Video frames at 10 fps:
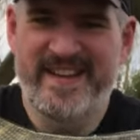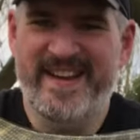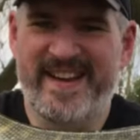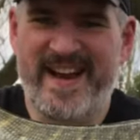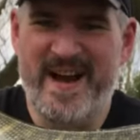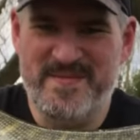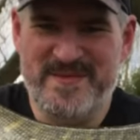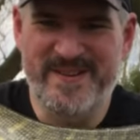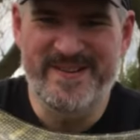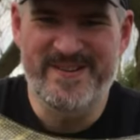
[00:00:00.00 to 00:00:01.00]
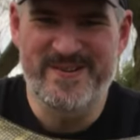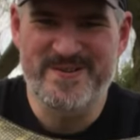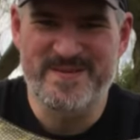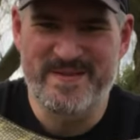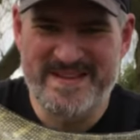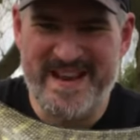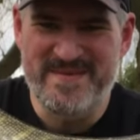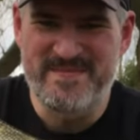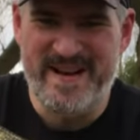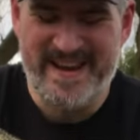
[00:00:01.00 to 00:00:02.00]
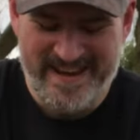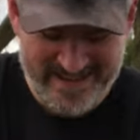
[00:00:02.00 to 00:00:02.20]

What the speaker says: yeah, absolutely awesome. It's getting back.